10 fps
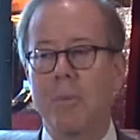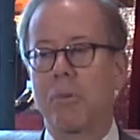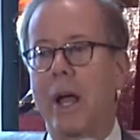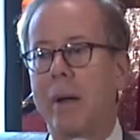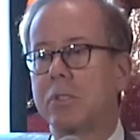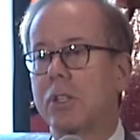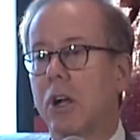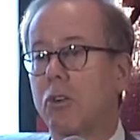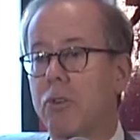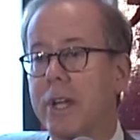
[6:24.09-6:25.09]
perhaps
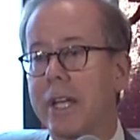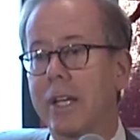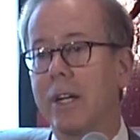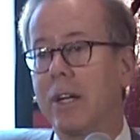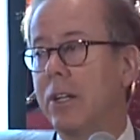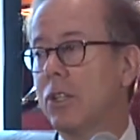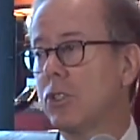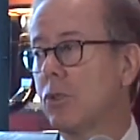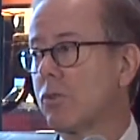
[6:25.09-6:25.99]
agreeing to